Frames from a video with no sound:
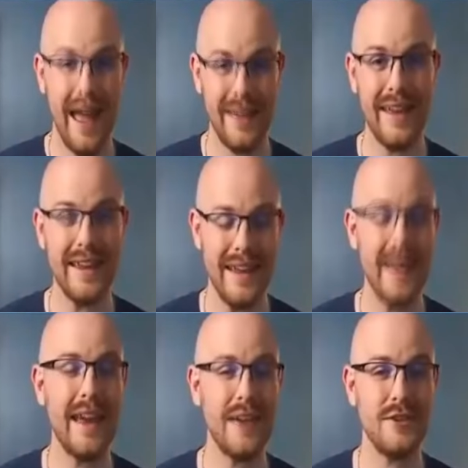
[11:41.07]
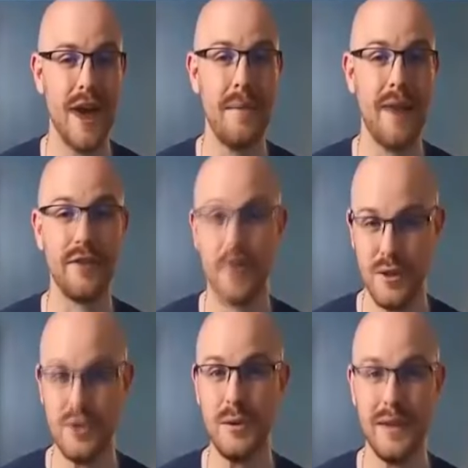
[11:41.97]
and then get a job offer,
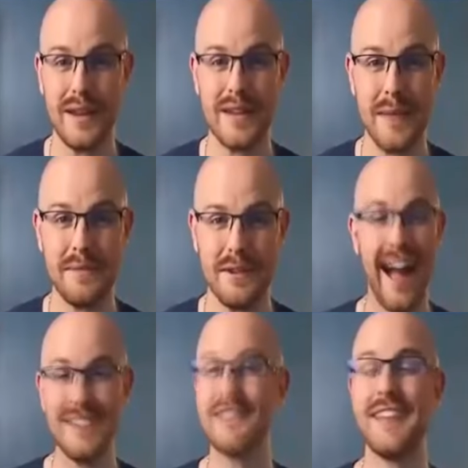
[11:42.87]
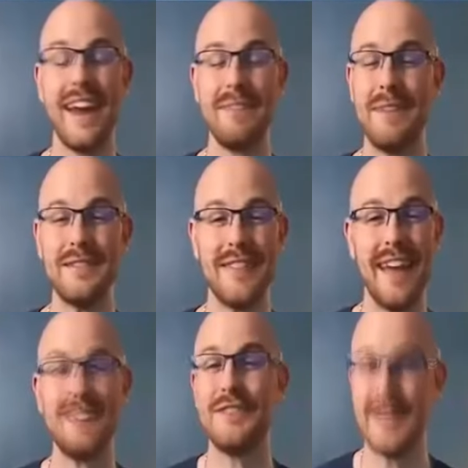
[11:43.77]
which you will accept. I just thought I'd mention
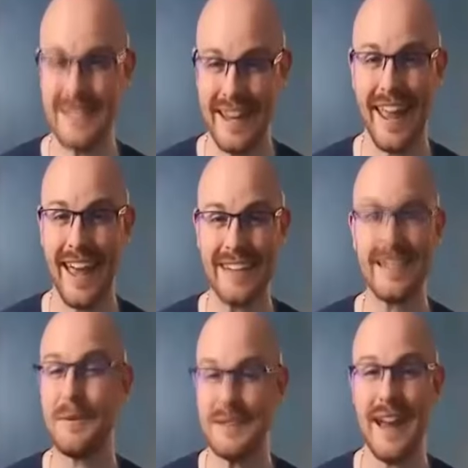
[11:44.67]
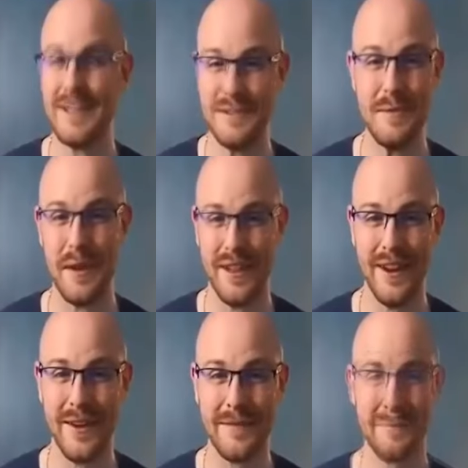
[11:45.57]
that just in case that was not super
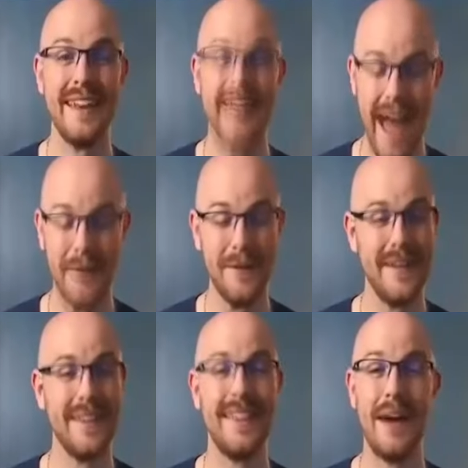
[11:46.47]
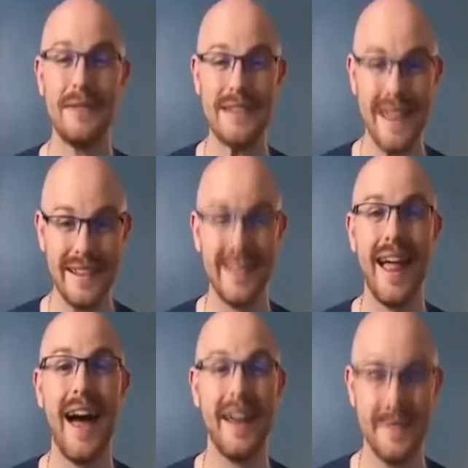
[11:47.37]
clear. Now, that was a
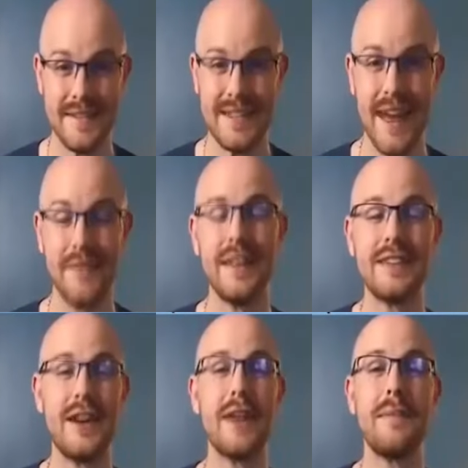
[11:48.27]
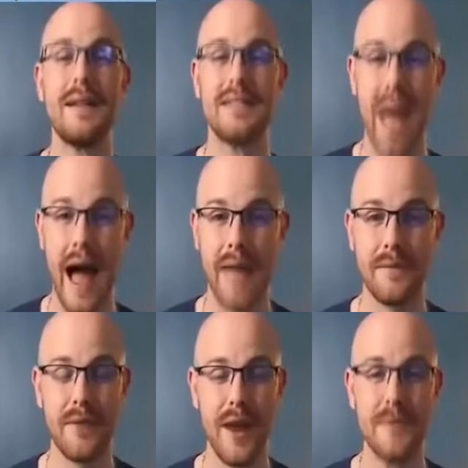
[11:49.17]
lot of stuff. Let's talk about time
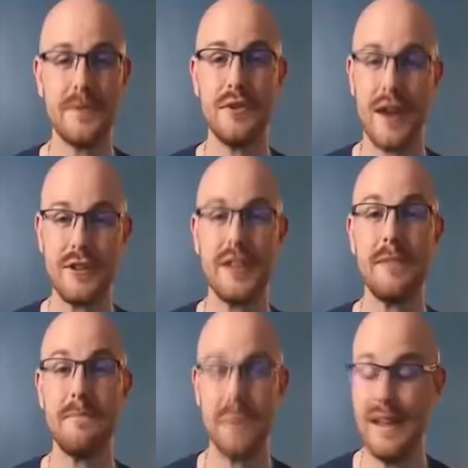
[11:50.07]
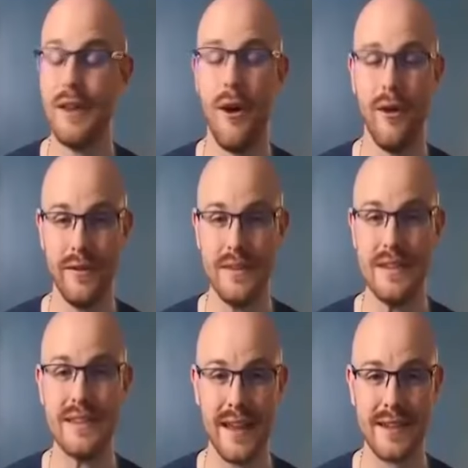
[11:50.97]
frames to actually complete all of
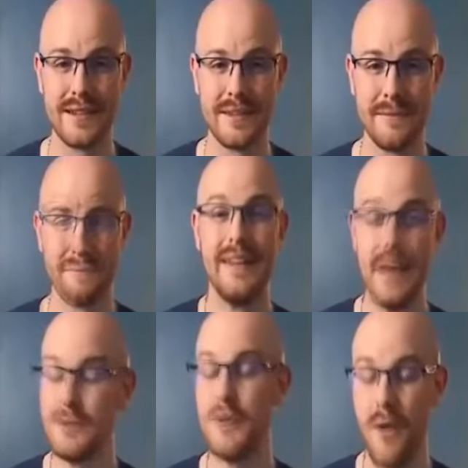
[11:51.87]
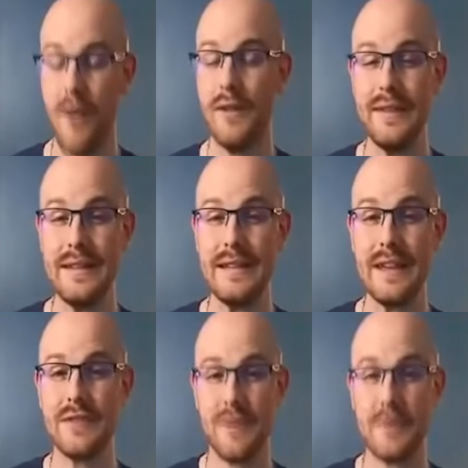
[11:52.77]
these things. Now, doing all of these
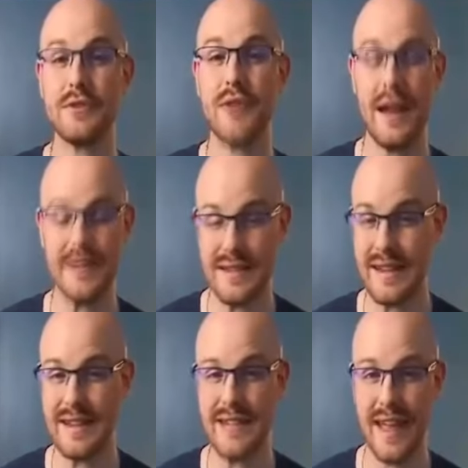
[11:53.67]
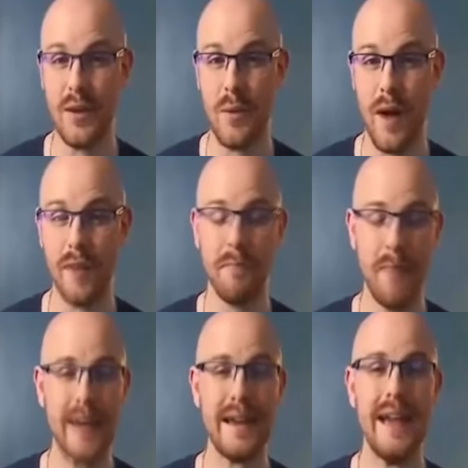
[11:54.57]
things from scratch is going to take a while,
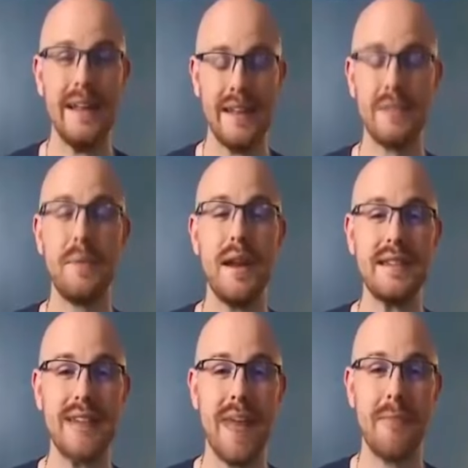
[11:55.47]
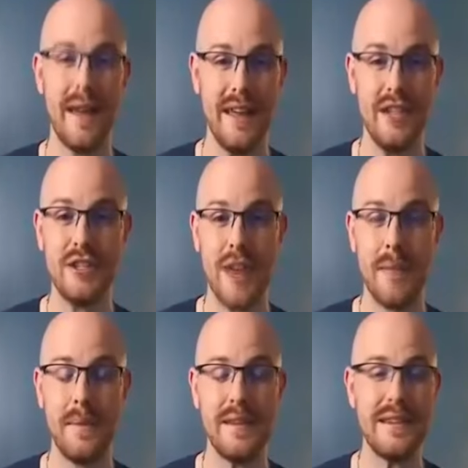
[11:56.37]
but let's break it down by each
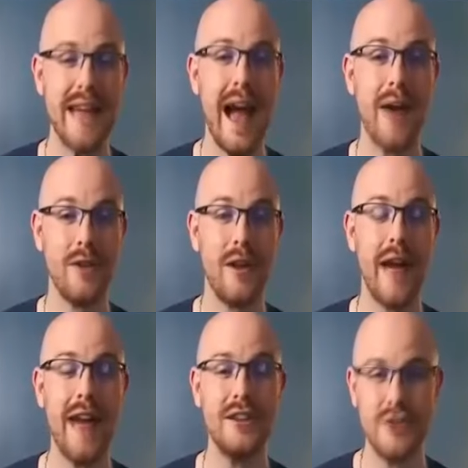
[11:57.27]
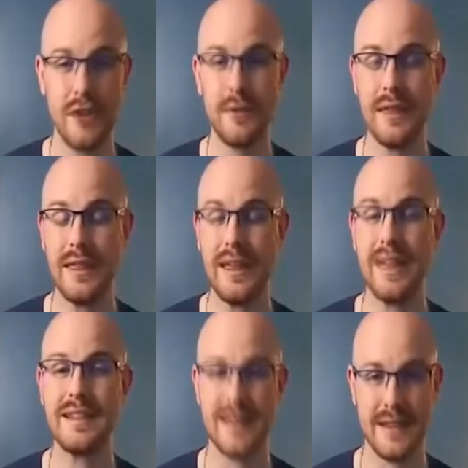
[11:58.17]
step and see how long I generally think
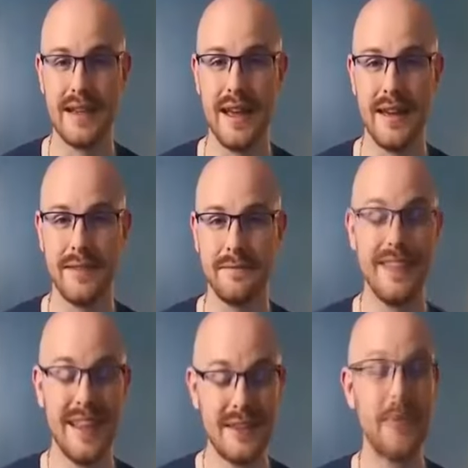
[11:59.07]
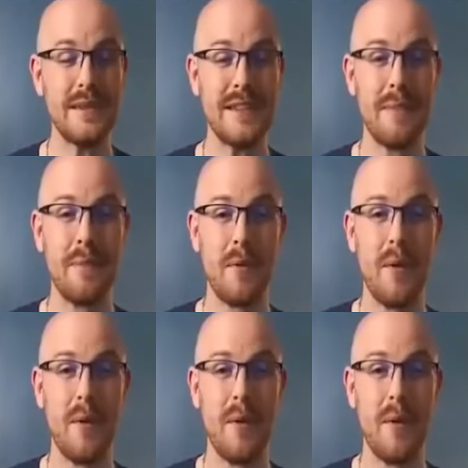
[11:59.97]
it's going to take. Let's start with step number